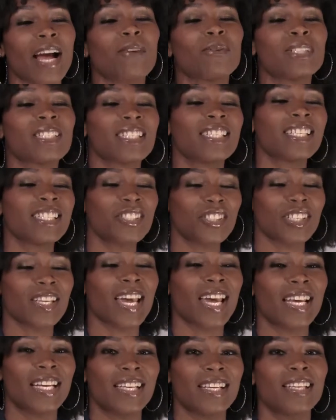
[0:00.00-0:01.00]
I was
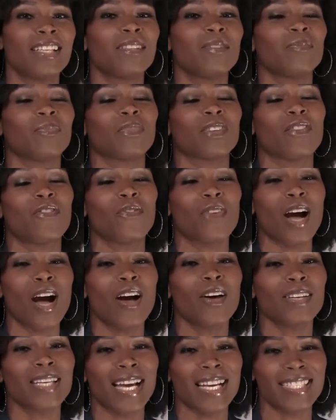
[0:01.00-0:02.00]
initiated
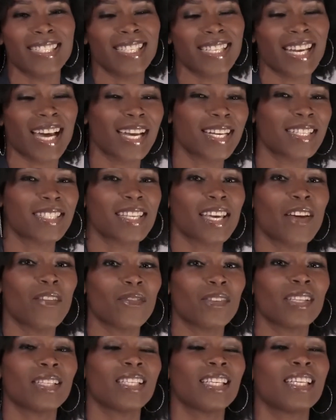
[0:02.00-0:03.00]
fall
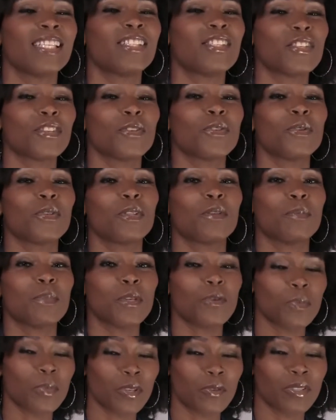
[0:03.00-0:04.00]
1997 into the
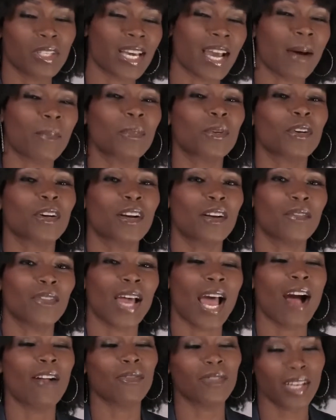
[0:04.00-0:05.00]
Mu Mu chapter of
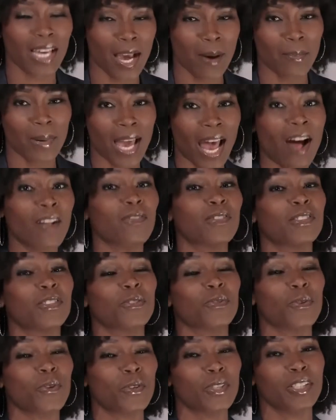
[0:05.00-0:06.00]
Alpha Kappa Alpha
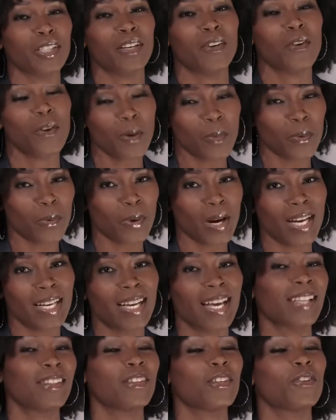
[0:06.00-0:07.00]
Sorority
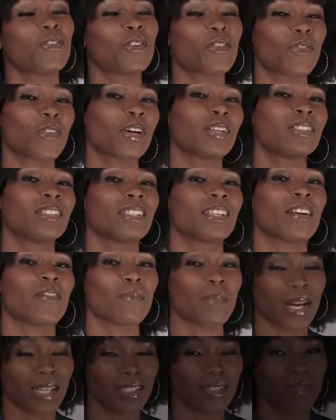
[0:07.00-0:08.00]
Incorporated at the University of
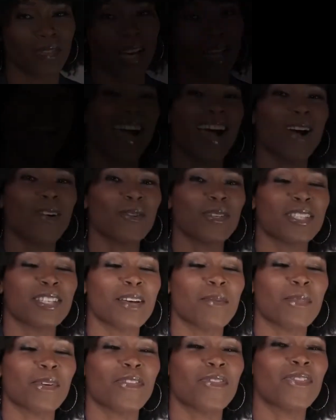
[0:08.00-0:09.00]
Montevallo. I was
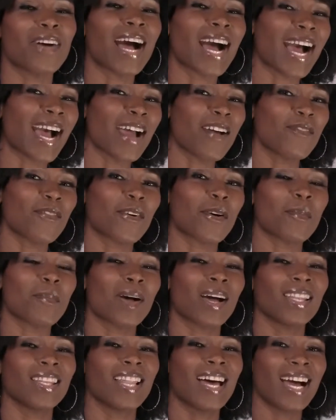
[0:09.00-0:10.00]
number 5 on
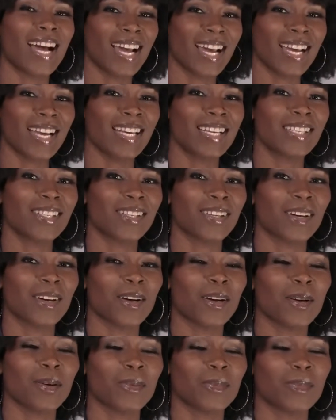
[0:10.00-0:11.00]
my line.
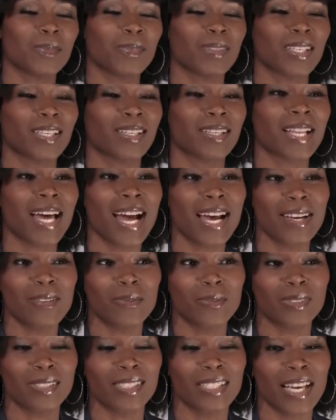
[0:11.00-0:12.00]
My line
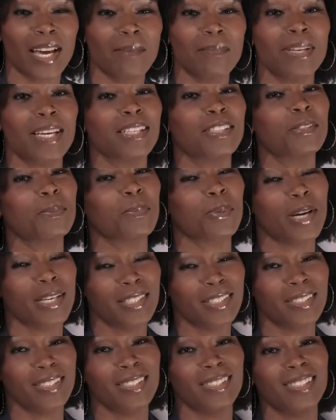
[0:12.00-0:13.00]
was named
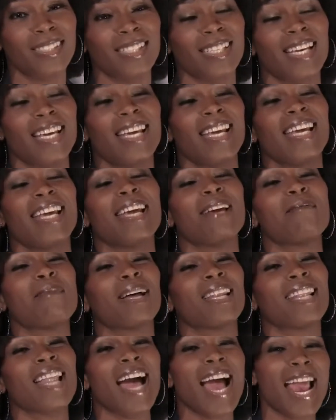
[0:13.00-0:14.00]
Expression, and
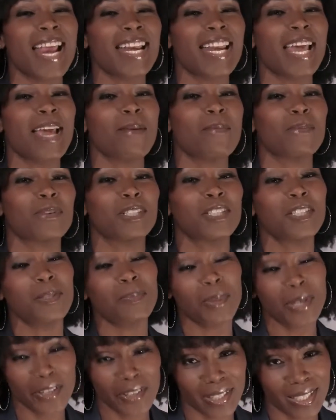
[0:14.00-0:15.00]
my line name was
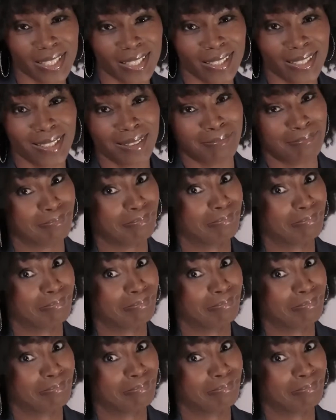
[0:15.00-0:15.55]
Spirited.